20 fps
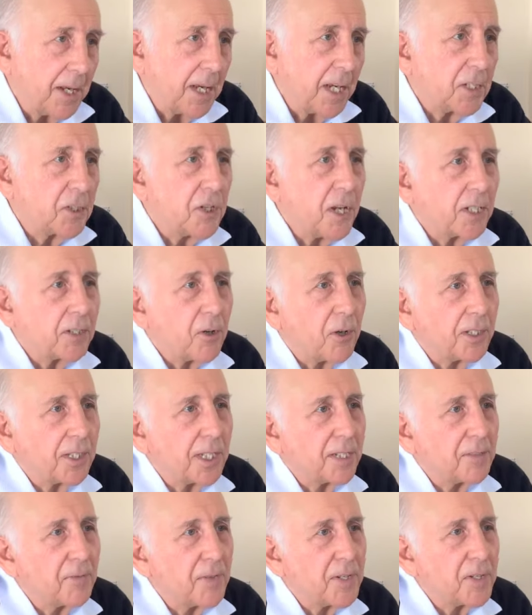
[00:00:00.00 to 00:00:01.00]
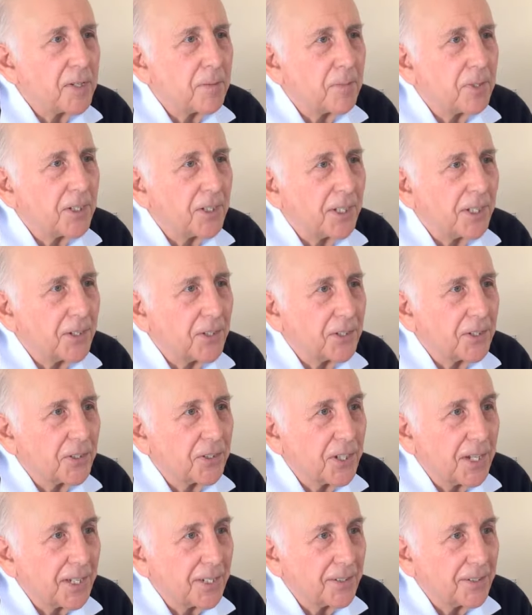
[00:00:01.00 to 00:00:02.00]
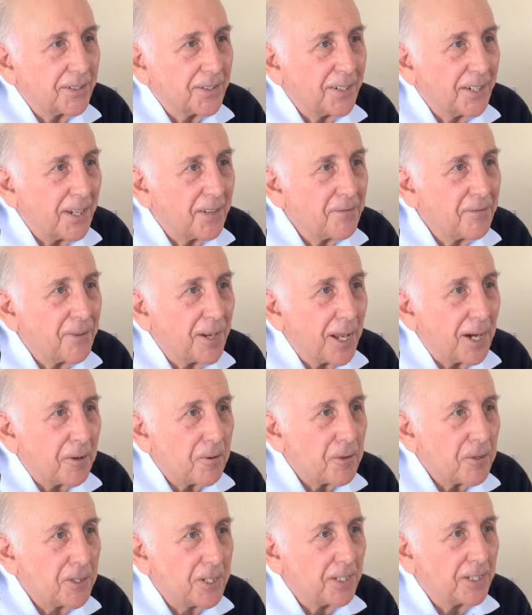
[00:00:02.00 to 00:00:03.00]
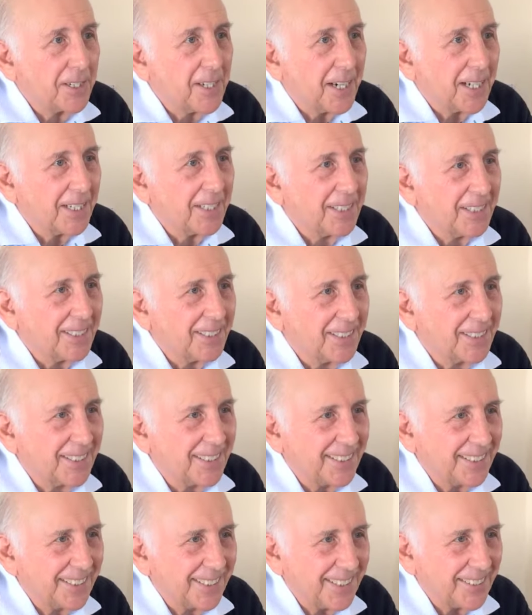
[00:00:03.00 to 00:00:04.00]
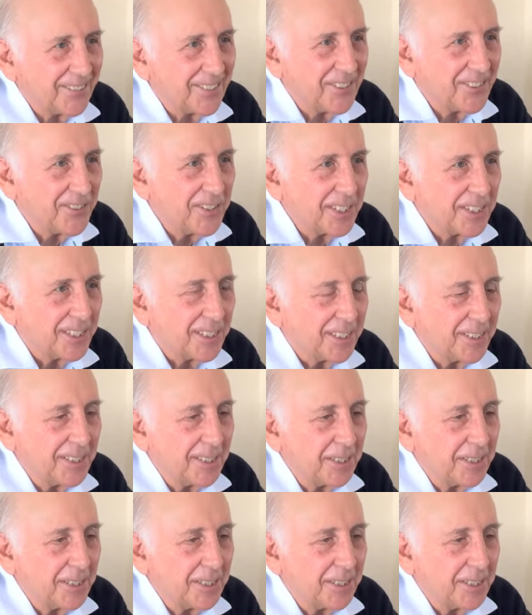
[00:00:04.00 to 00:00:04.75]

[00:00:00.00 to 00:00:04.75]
it's not all that visible, other than in flowers and gardens, if you will.